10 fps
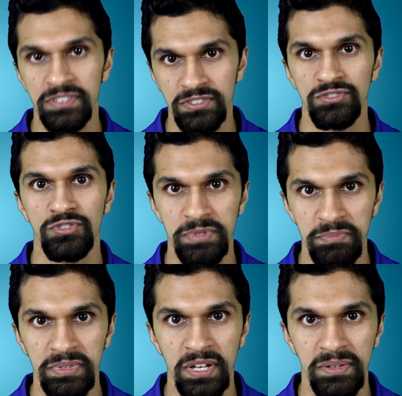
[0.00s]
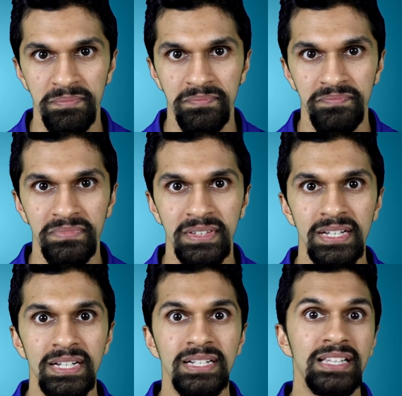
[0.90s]
in the description below.
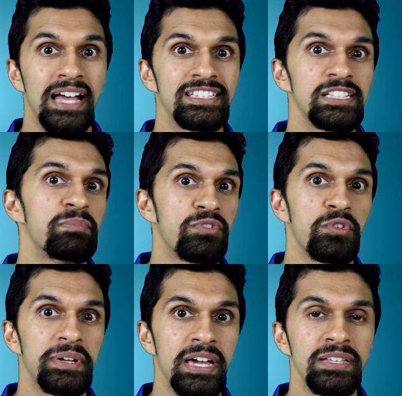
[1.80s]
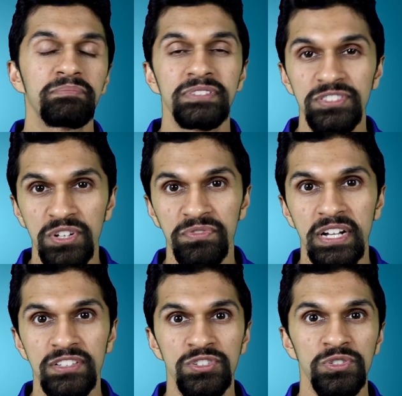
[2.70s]
Lastly, before we begin, please don't
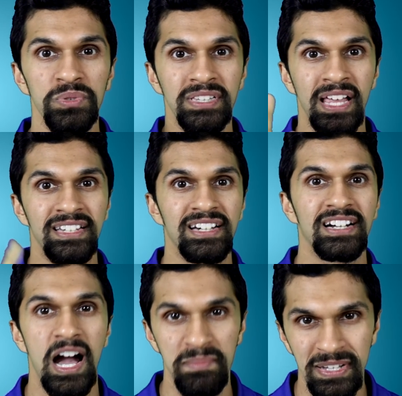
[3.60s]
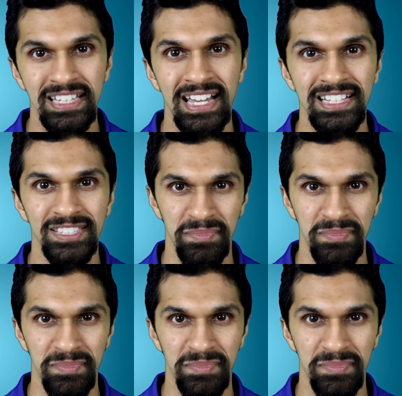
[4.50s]
forget to like, comment, and